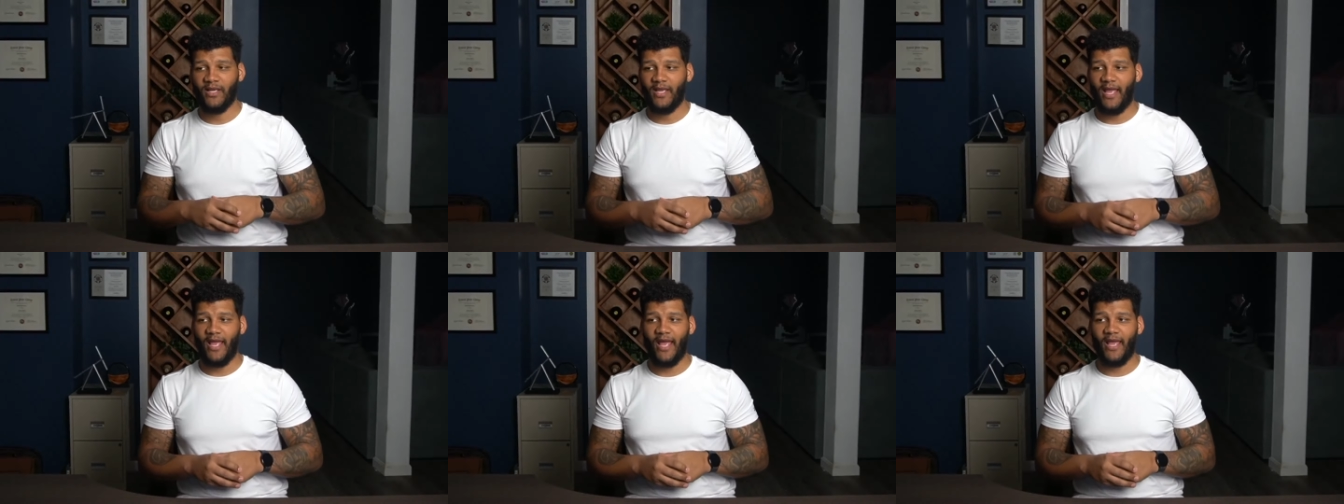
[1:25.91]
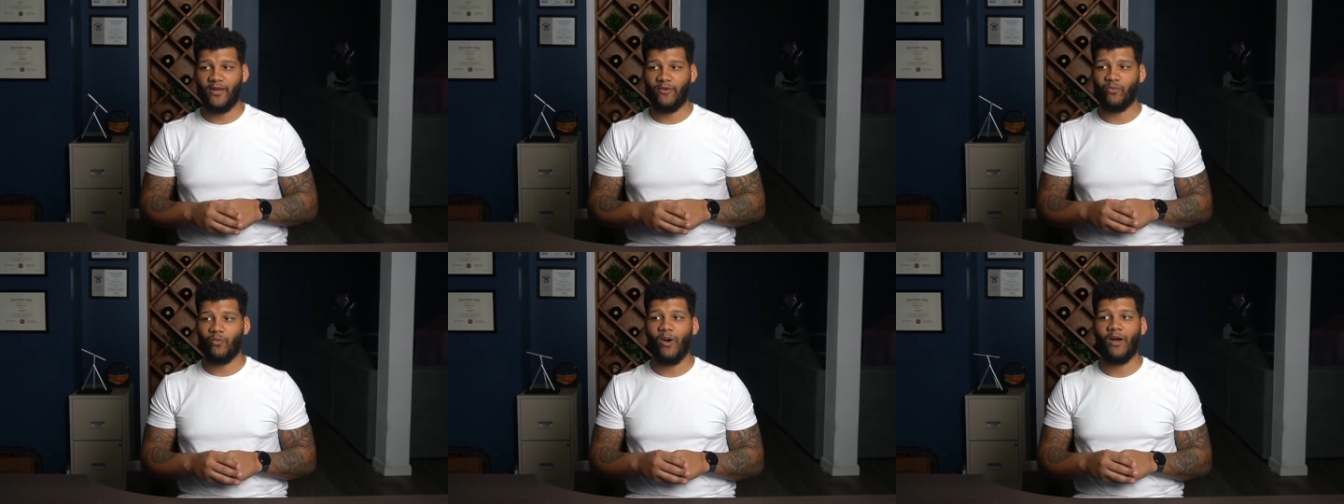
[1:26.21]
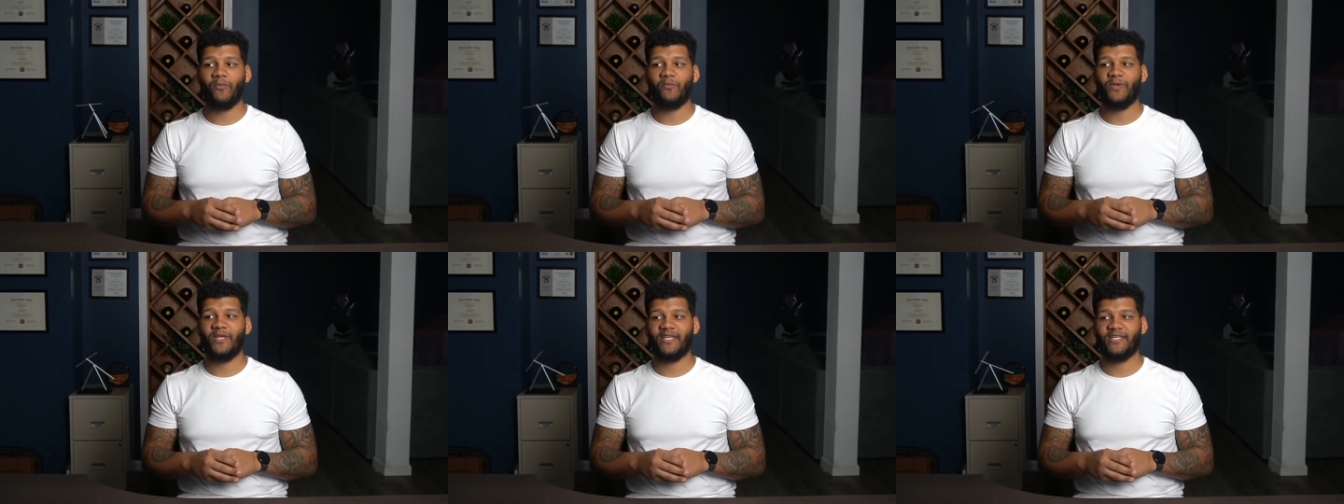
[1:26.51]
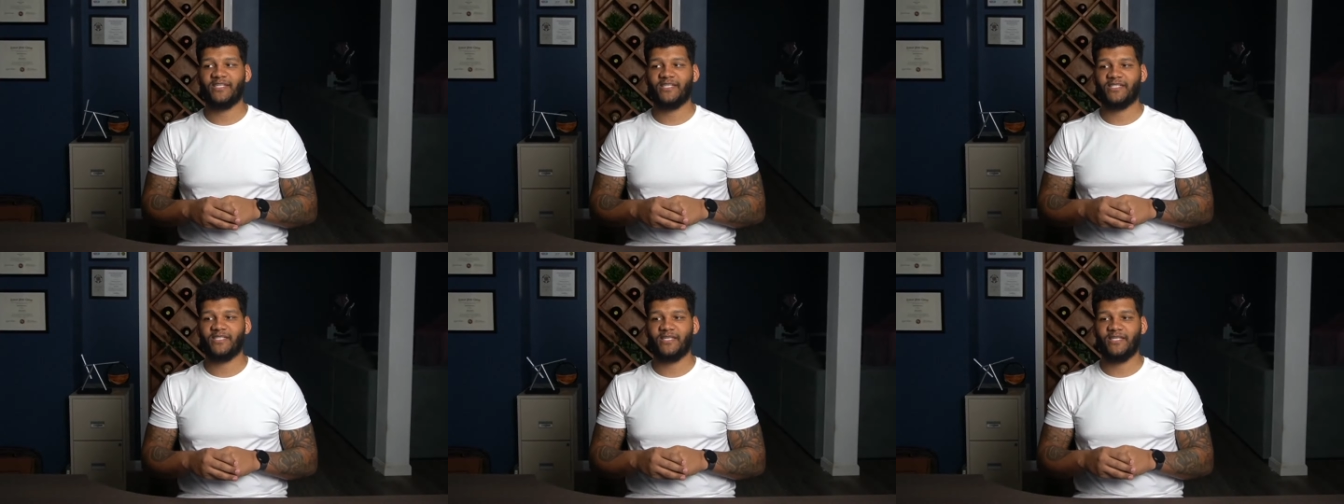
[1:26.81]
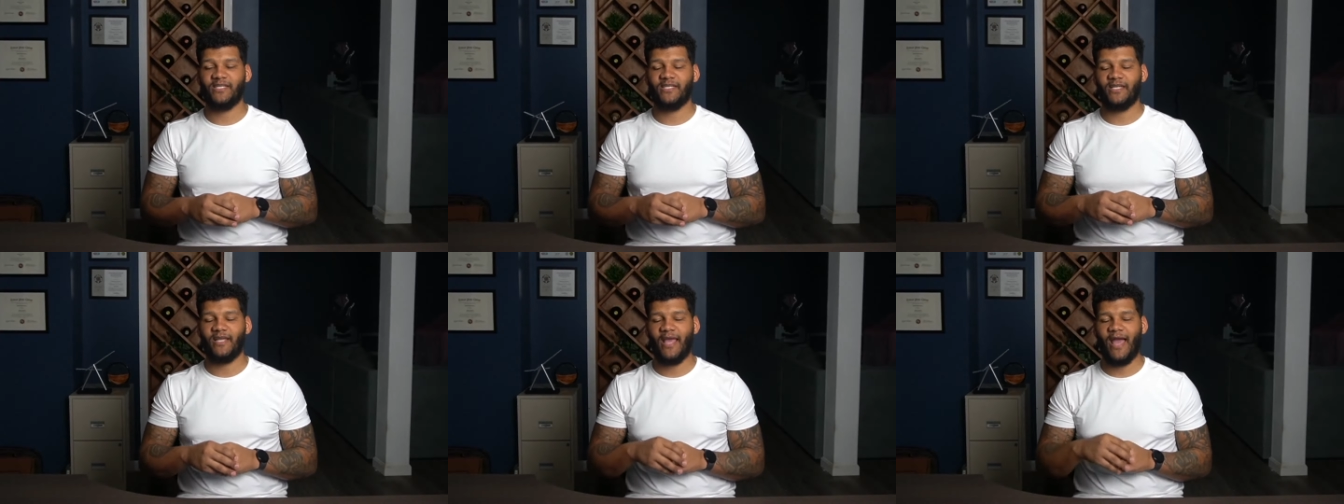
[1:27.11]
and what we can
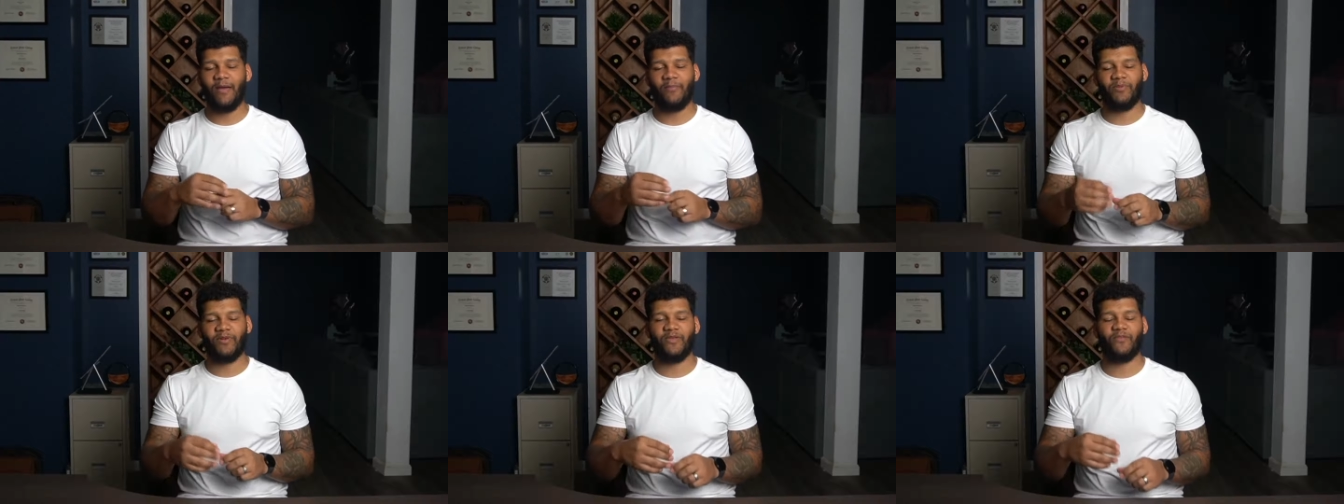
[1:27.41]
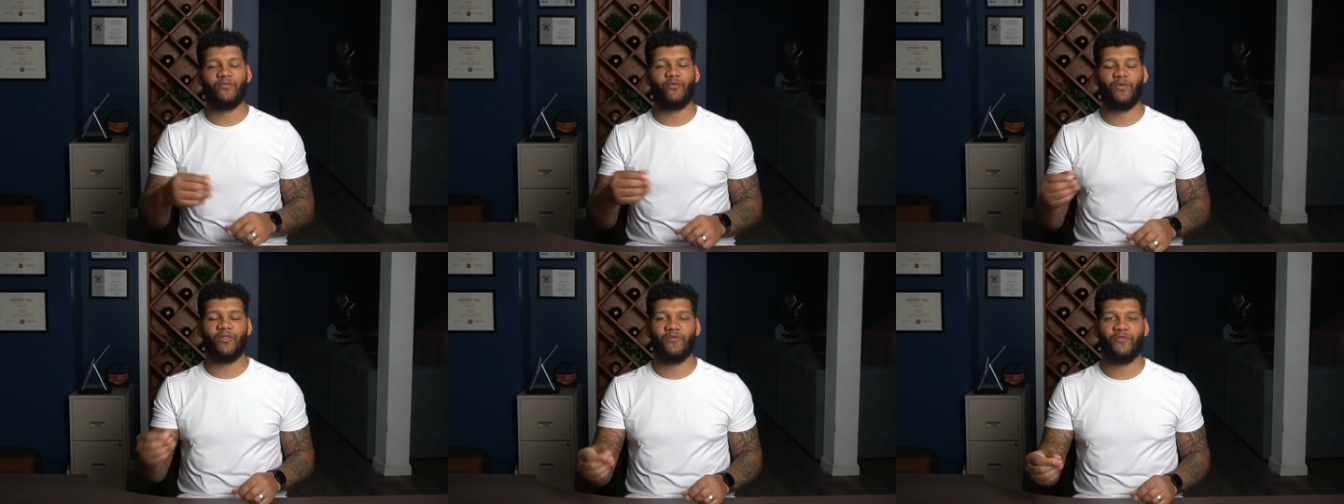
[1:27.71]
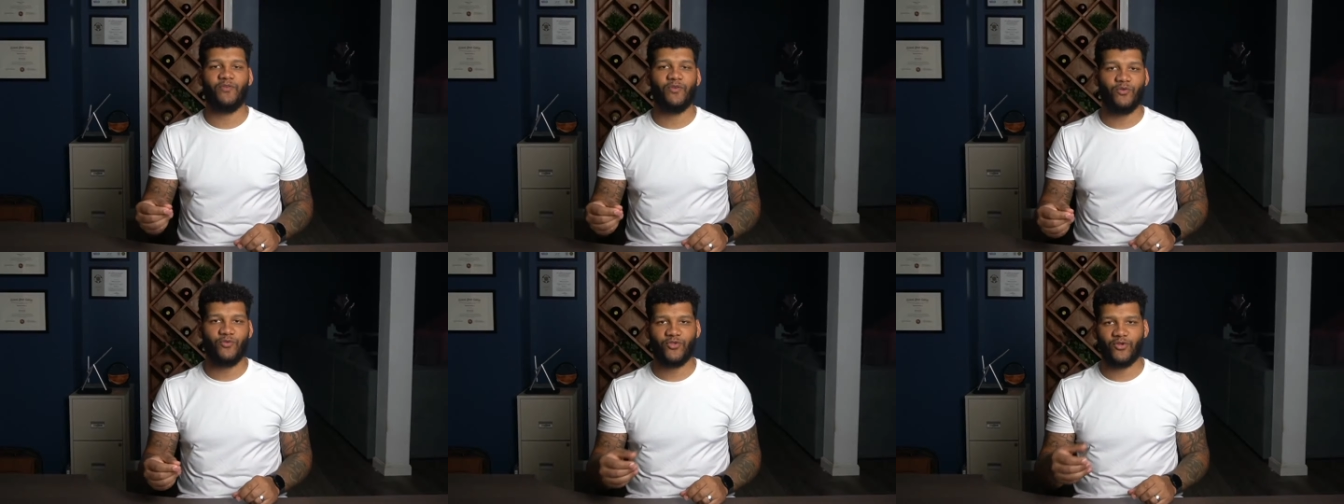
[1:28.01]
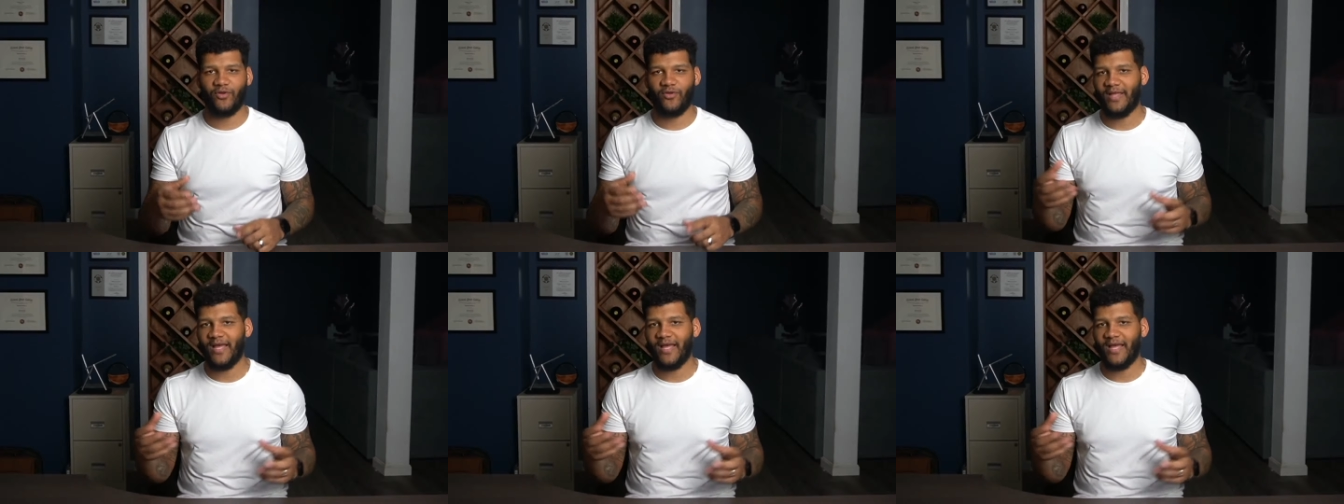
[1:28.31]
see happening for the future.